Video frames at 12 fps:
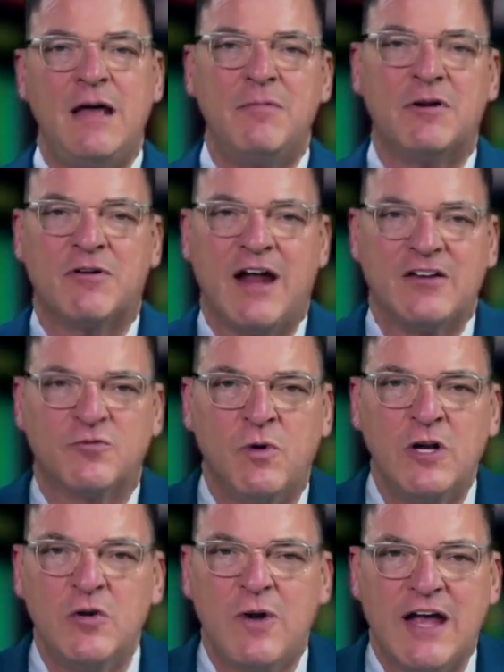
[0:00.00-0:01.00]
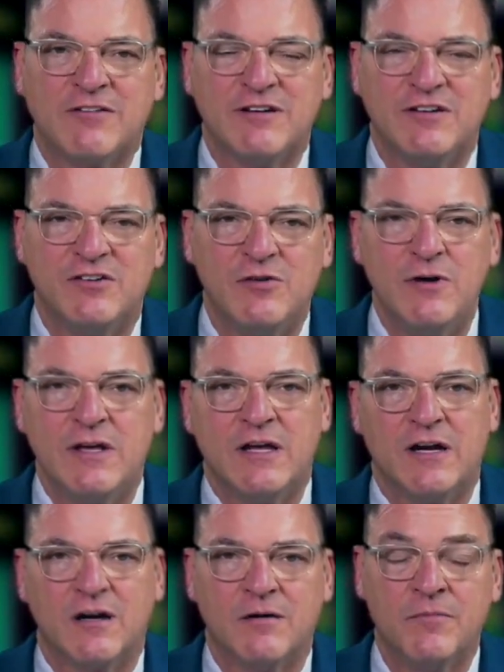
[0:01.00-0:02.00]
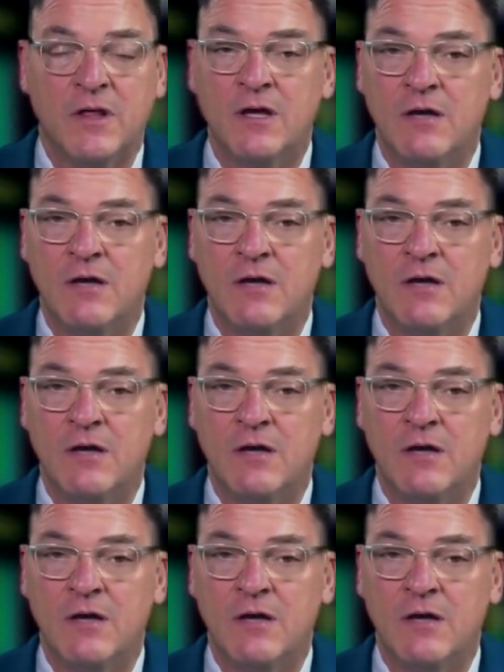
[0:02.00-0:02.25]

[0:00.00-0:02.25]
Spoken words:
Democrats, what are you actually doing here?